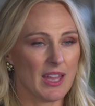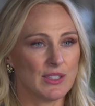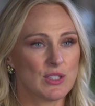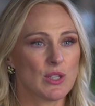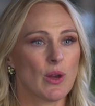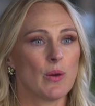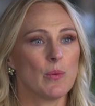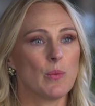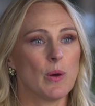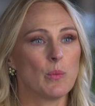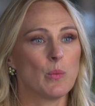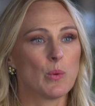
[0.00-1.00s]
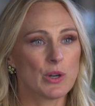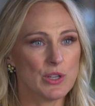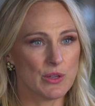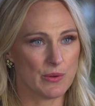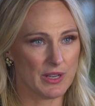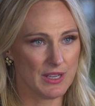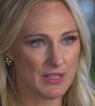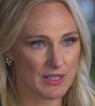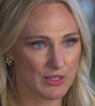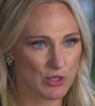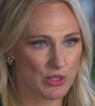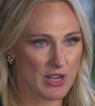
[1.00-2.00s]
And so what we're doing
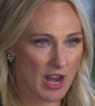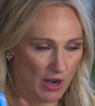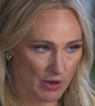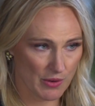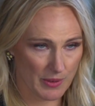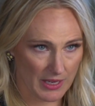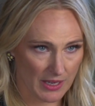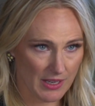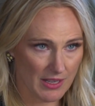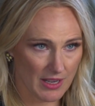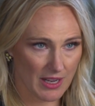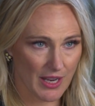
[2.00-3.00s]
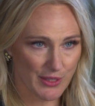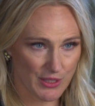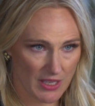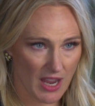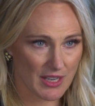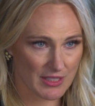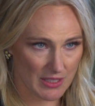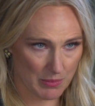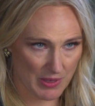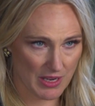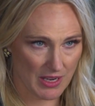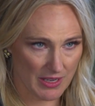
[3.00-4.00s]
is narrowing it against the
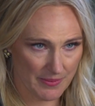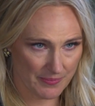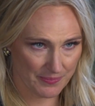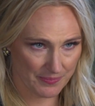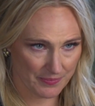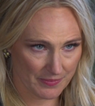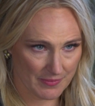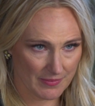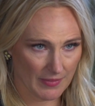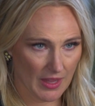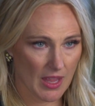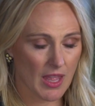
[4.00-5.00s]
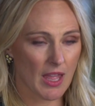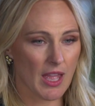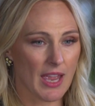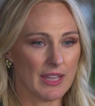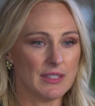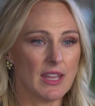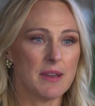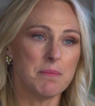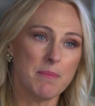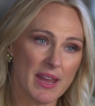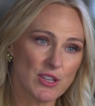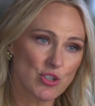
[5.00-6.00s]
ICP, yeah. and
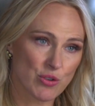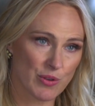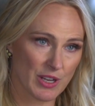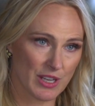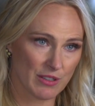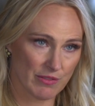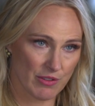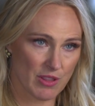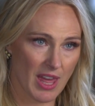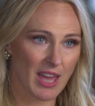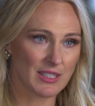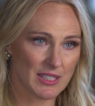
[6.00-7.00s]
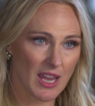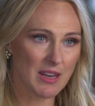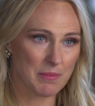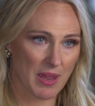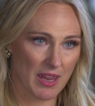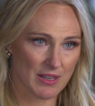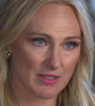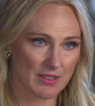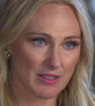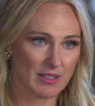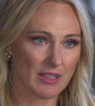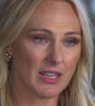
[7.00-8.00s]
then measuring for that segment,
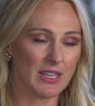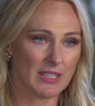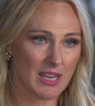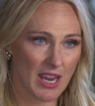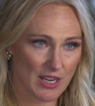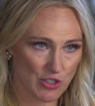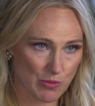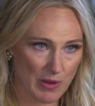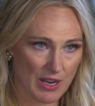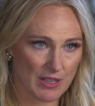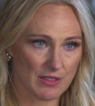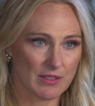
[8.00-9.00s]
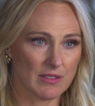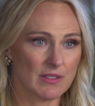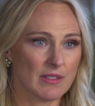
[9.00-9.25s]
yeah. engagement,